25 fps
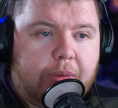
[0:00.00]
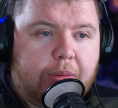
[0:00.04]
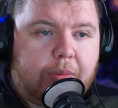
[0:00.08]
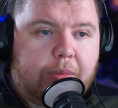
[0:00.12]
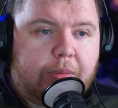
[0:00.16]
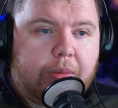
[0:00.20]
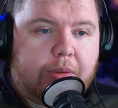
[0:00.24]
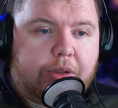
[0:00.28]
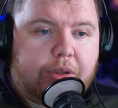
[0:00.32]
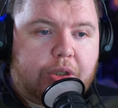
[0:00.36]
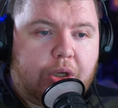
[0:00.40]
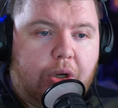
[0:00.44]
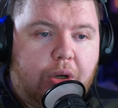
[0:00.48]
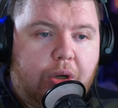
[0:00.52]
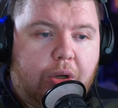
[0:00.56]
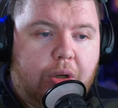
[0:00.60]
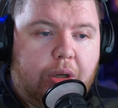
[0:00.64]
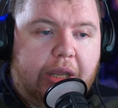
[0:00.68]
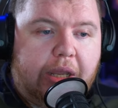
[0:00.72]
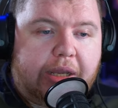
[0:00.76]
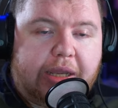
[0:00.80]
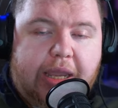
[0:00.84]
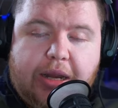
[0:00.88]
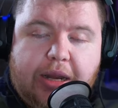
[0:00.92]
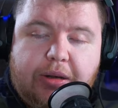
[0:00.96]
So
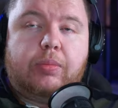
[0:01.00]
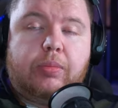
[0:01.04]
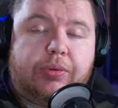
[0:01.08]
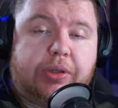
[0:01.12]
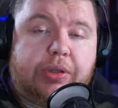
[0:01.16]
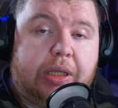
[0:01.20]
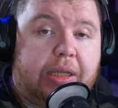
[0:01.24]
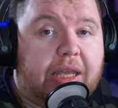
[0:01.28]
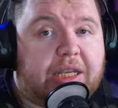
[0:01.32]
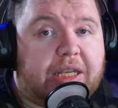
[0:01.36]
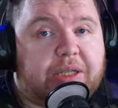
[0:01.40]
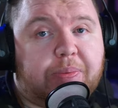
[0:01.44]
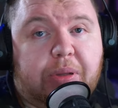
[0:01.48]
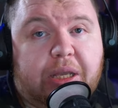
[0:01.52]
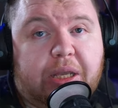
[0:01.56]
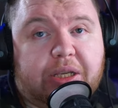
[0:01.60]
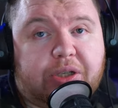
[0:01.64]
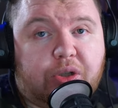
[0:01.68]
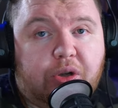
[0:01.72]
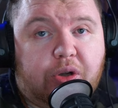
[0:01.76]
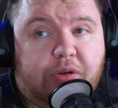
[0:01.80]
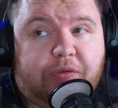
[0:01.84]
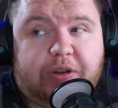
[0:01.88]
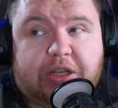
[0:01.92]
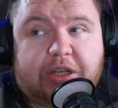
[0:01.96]
again, the Let's Play
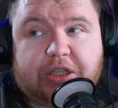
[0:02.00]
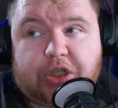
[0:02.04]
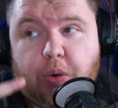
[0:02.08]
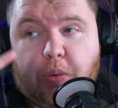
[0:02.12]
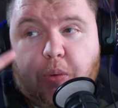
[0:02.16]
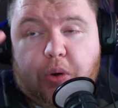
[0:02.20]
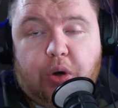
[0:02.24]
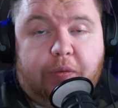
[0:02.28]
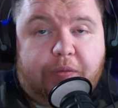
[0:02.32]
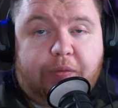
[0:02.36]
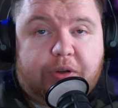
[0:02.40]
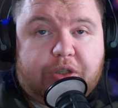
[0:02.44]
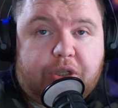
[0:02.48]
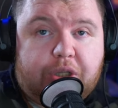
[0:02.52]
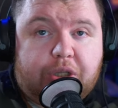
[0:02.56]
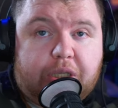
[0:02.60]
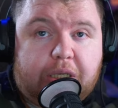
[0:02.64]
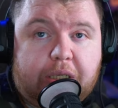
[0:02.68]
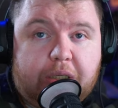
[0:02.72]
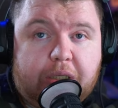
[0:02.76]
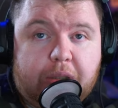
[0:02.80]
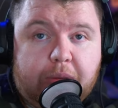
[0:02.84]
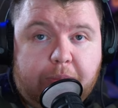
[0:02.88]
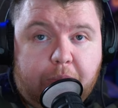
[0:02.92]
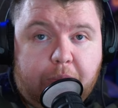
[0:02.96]
stuff is going over to
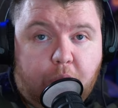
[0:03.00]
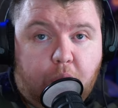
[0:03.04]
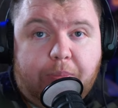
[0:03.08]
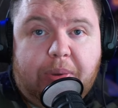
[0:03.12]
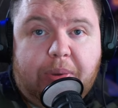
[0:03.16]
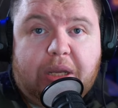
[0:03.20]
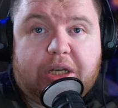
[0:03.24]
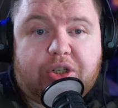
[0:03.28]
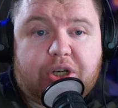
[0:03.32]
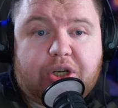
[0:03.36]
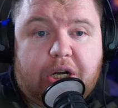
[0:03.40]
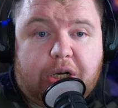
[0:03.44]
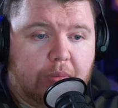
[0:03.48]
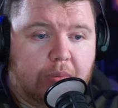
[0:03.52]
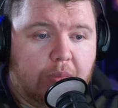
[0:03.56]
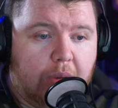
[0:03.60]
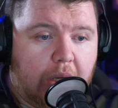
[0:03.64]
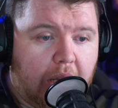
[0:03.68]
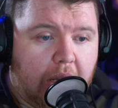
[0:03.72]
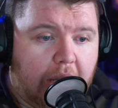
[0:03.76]
the More Bitz channel,